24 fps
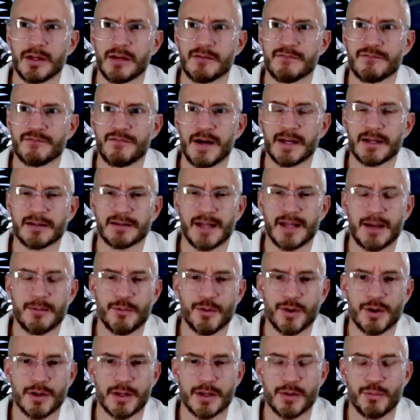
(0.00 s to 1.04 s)
and find a time
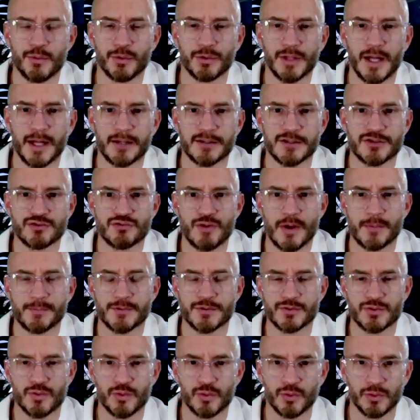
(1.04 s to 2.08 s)
where it will not disrupt
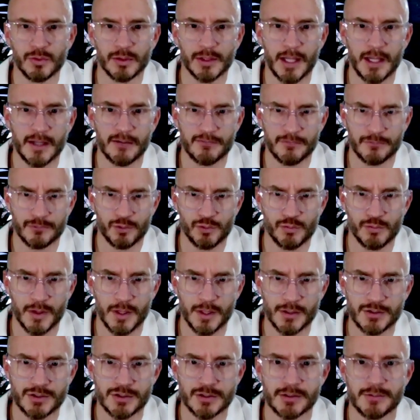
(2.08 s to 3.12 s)
school life
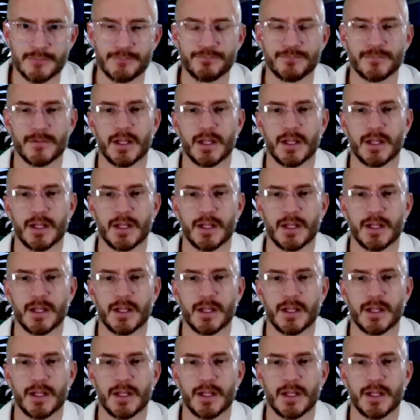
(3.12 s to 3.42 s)
much.